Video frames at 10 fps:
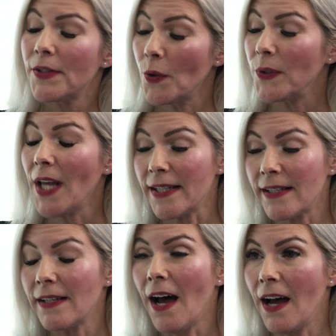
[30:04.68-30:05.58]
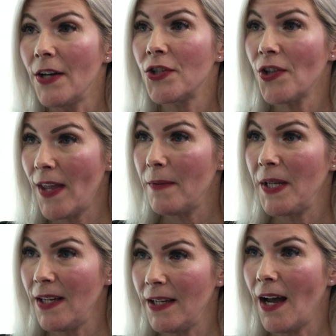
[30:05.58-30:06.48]
So yes, should they
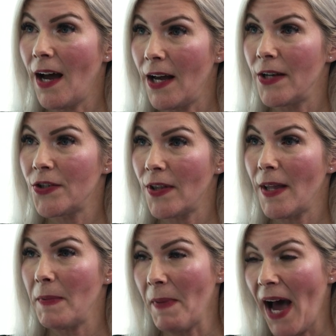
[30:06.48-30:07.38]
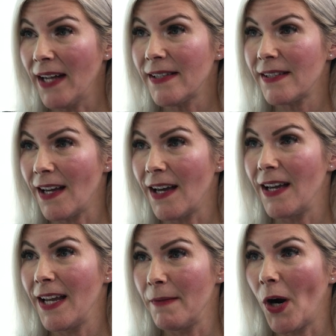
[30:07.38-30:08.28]
be passed
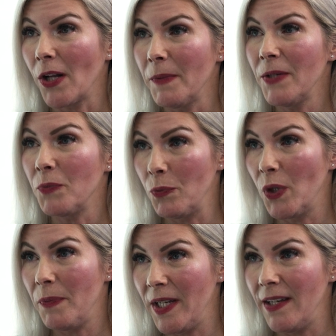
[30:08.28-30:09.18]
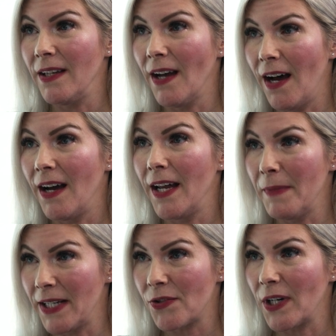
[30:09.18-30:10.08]
in Parliament, we would be
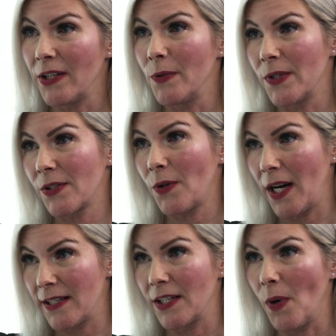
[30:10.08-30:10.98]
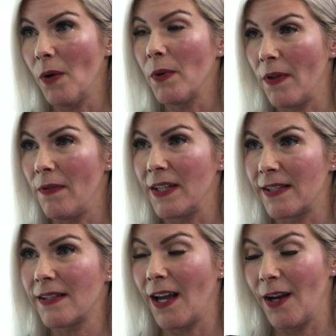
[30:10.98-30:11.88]
administering those credits as well within
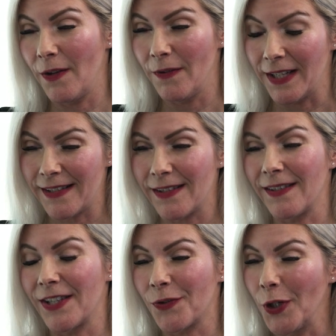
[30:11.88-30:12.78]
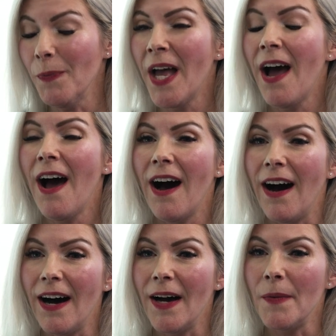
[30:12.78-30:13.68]
this group.
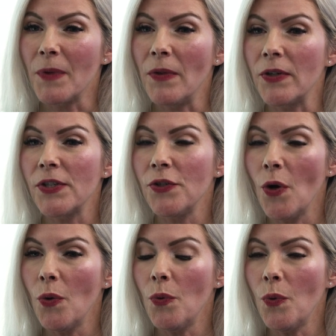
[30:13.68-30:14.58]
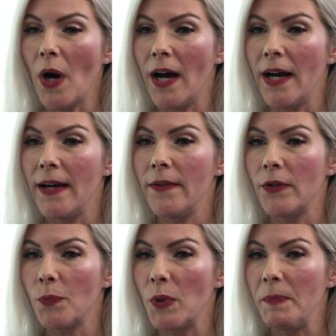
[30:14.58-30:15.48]

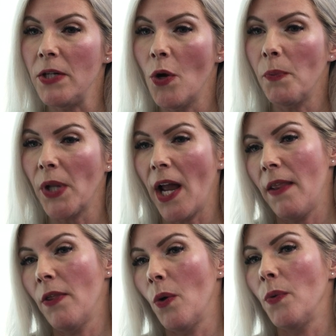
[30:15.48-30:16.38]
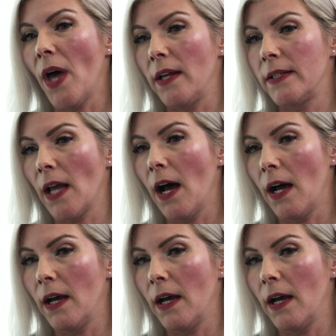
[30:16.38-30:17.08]
There would be no plan though that